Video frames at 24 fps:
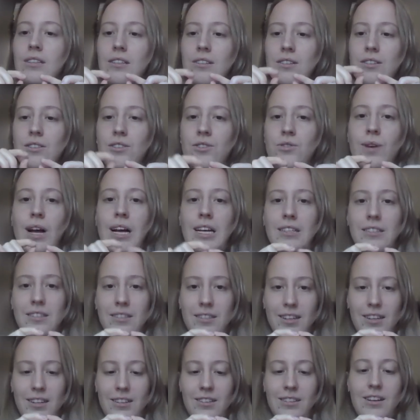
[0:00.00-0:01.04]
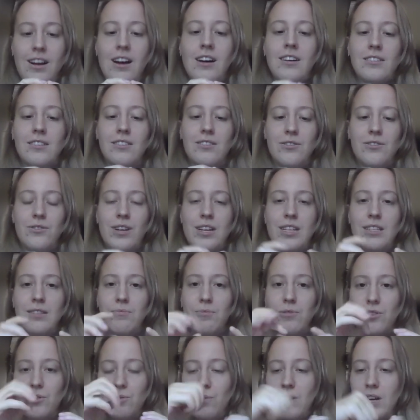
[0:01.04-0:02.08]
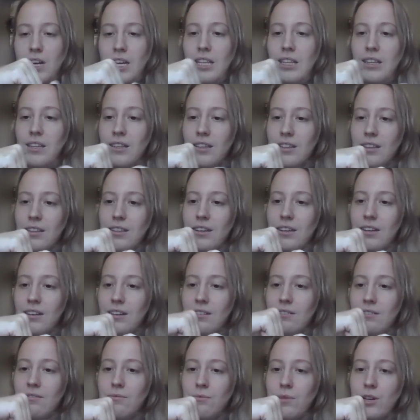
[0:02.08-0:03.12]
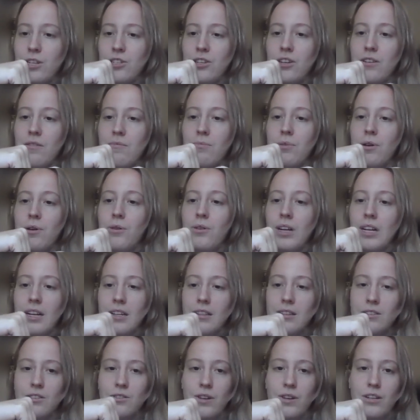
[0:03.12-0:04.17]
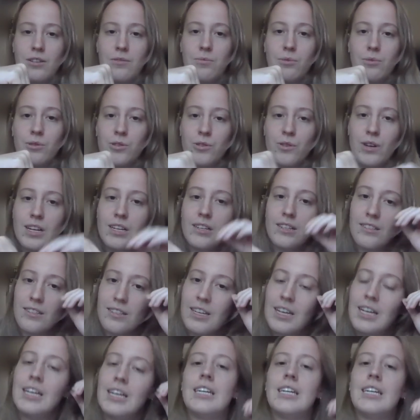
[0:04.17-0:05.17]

the stress that concentrates between the rigid component and the stretchable trace,